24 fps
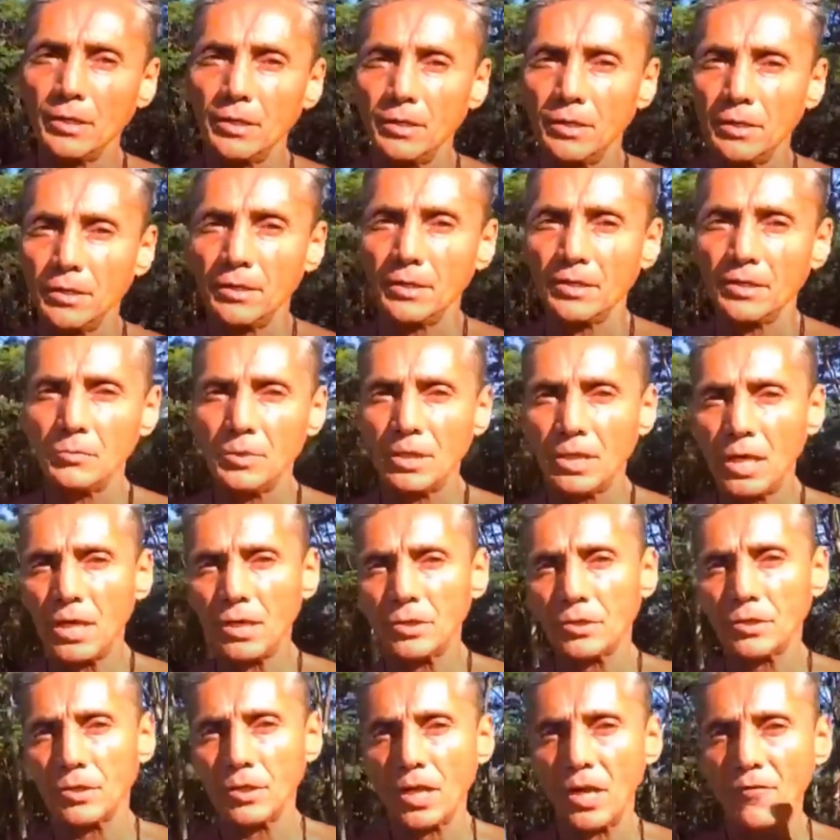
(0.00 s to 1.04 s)
is
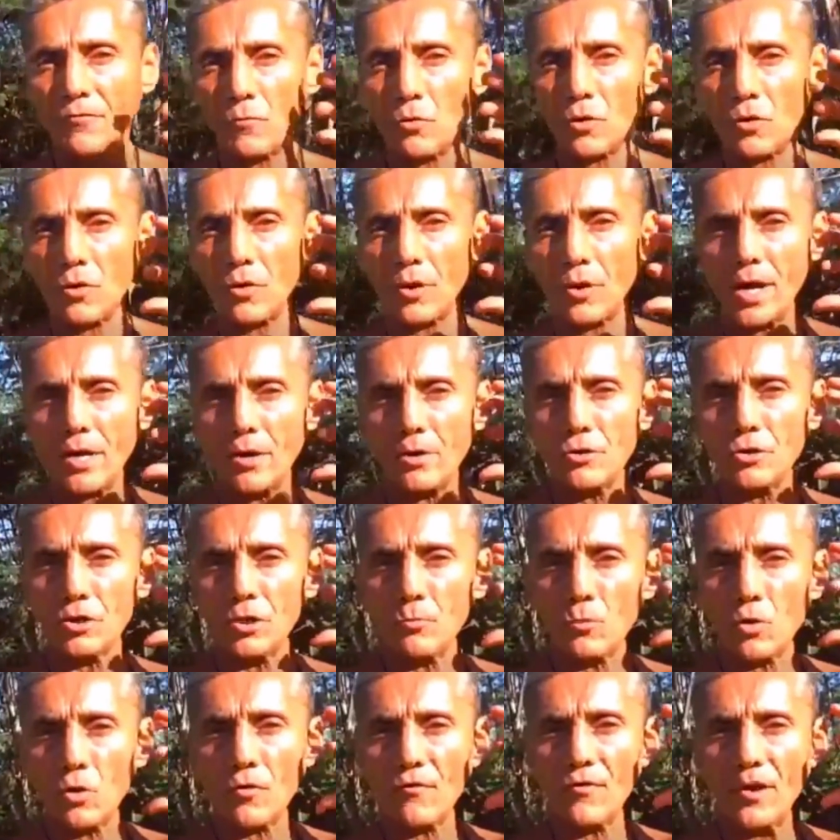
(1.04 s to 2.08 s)
because you have more energy,
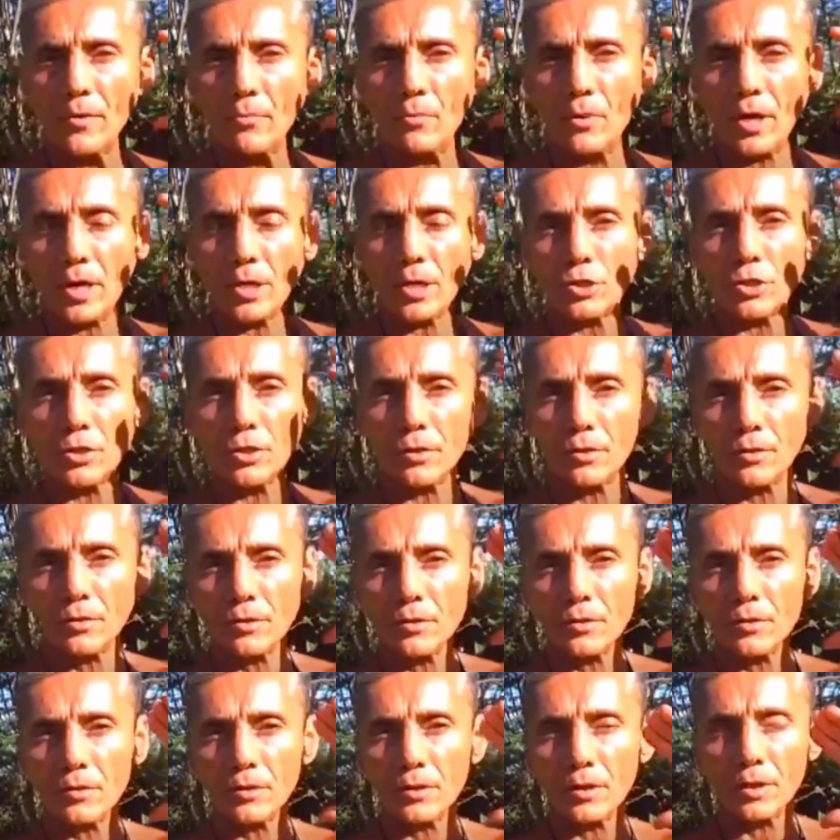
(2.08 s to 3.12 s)
more vibration,
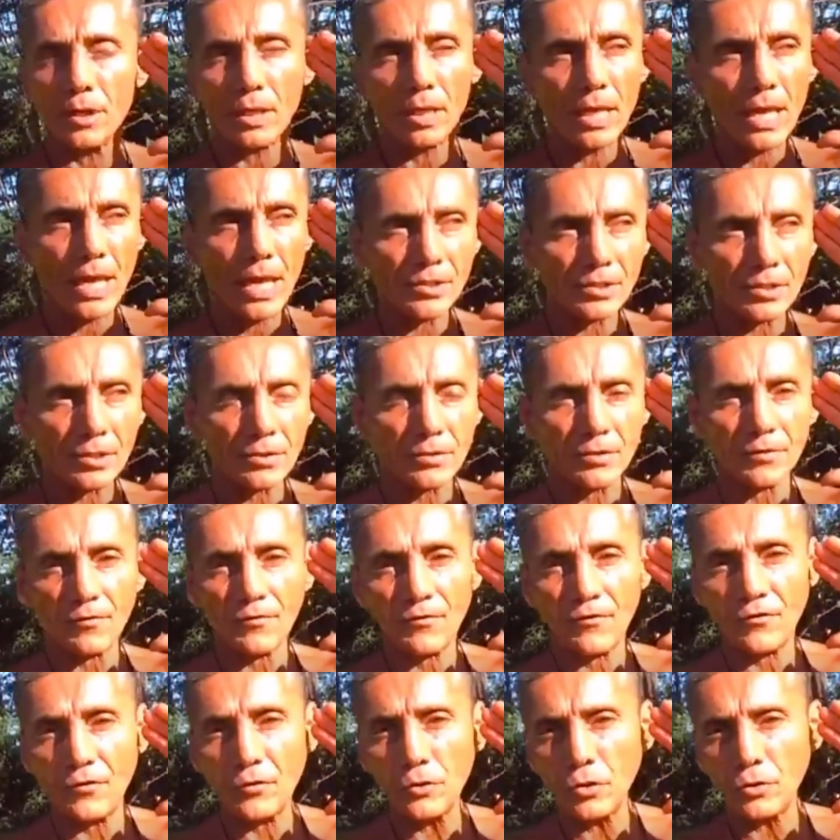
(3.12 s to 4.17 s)
less
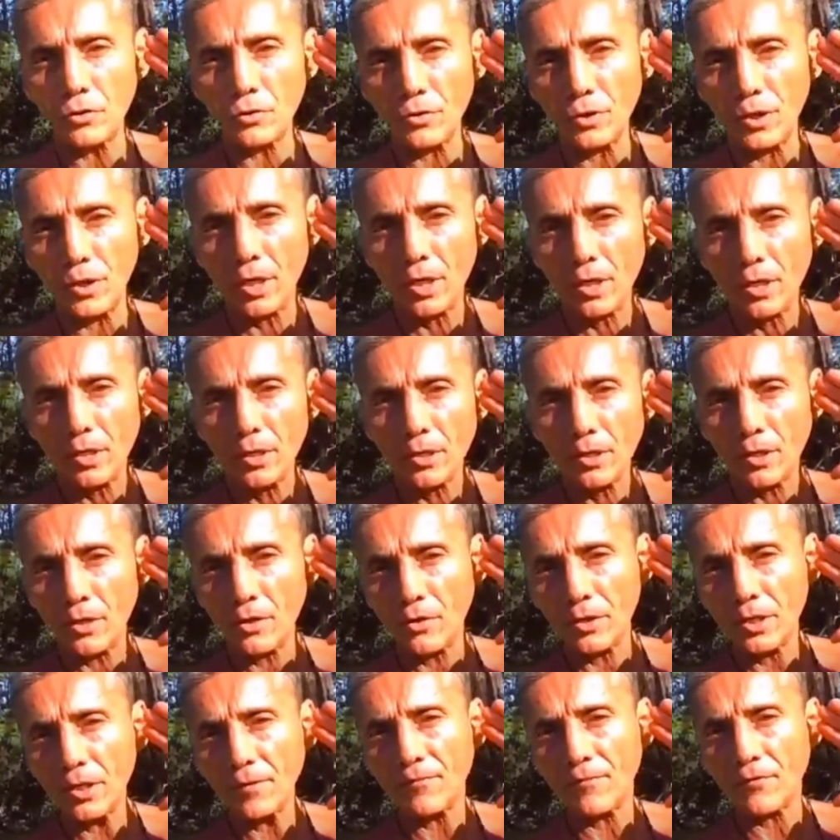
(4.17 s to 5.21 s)
food. You don't
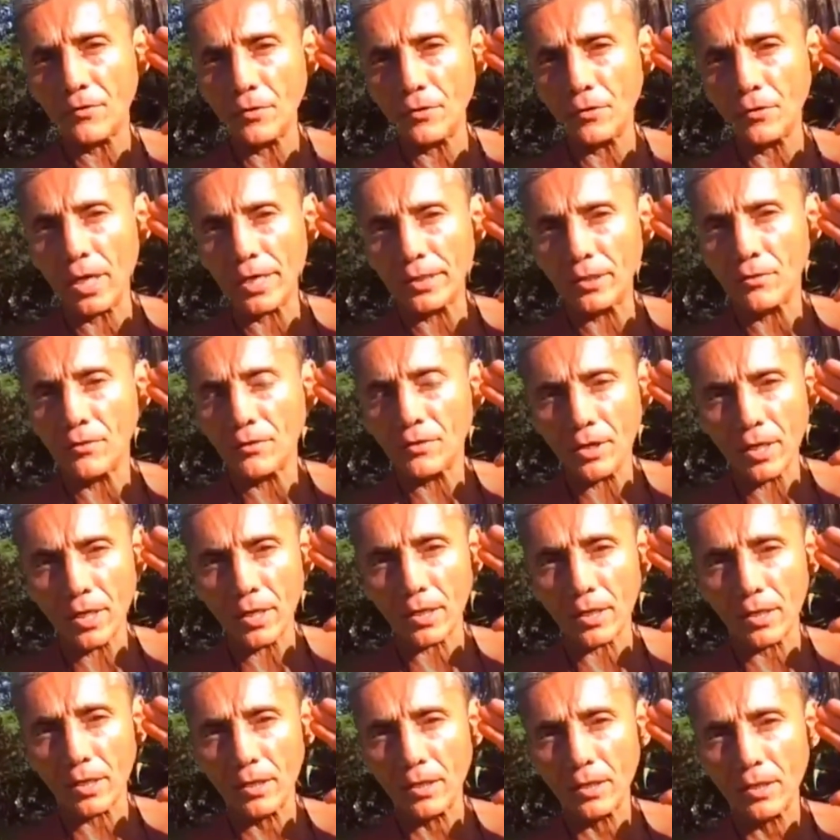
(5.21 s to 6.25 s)
need food like you
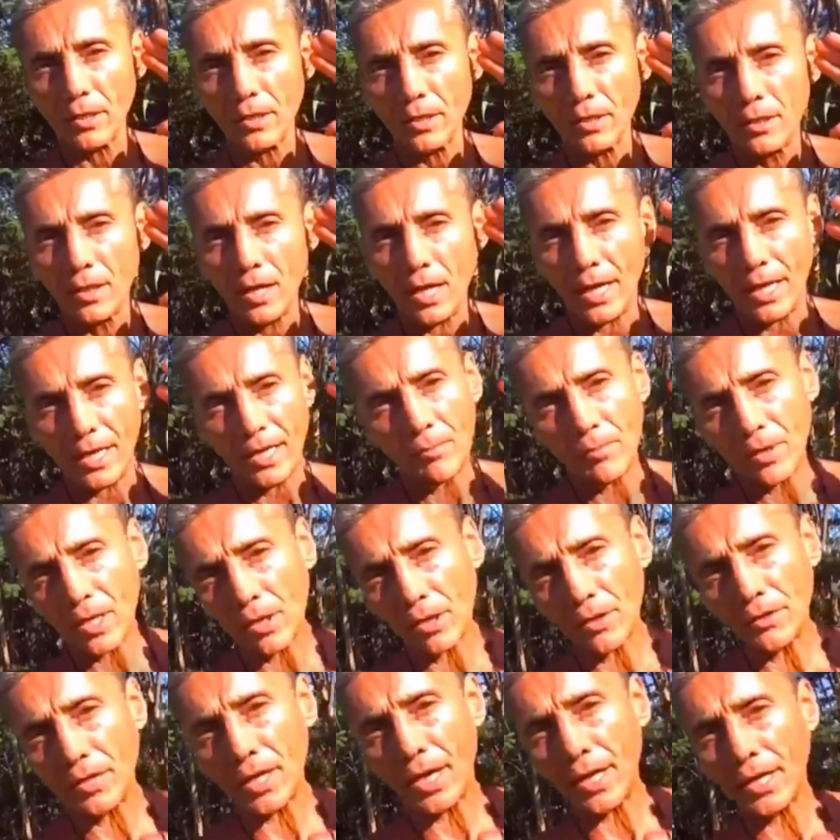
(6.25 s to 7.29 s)
think. I eat a meal a
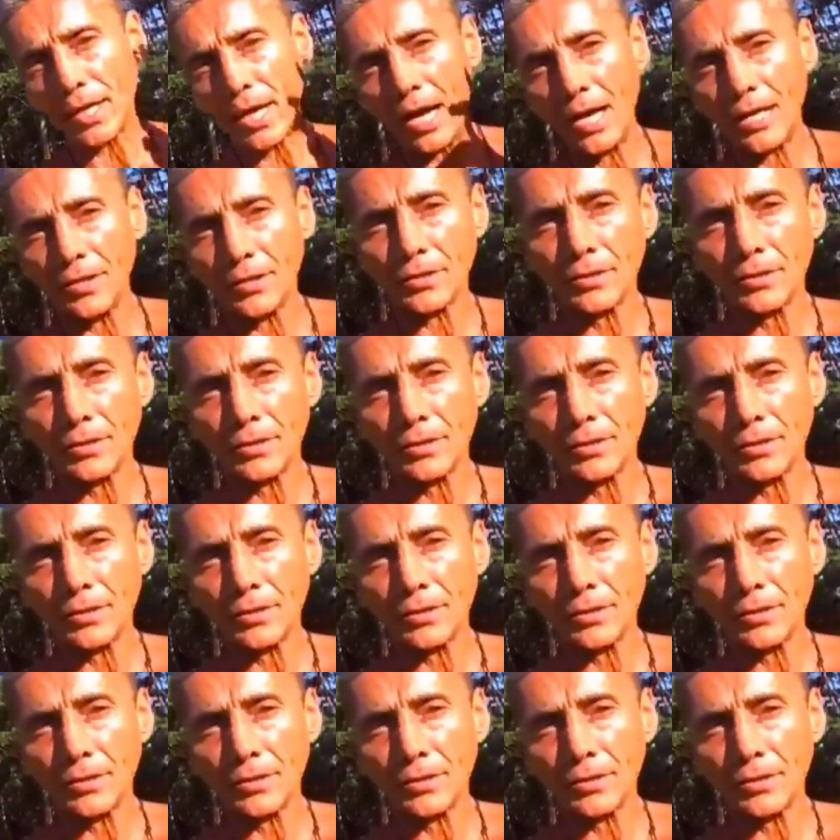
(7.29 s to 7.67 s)
day, guys.